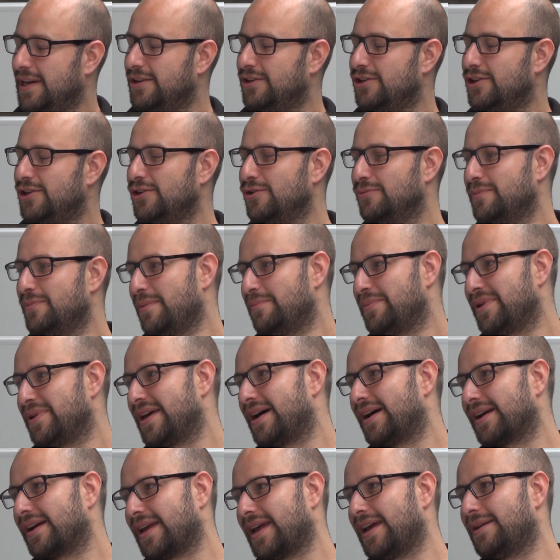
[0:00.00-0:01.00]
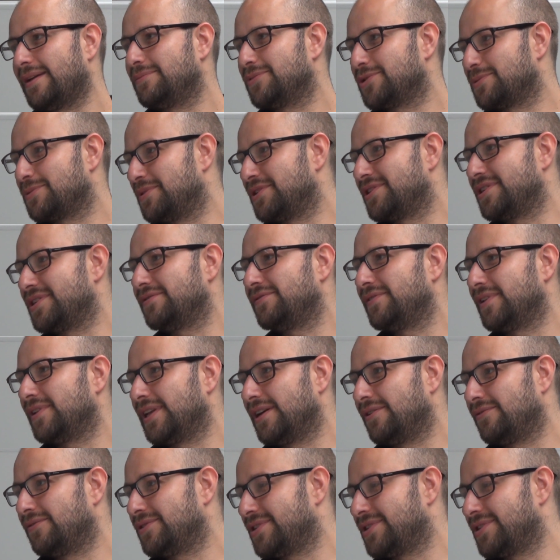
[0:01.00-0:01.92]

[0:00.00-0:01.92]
And do you remember that game specifically?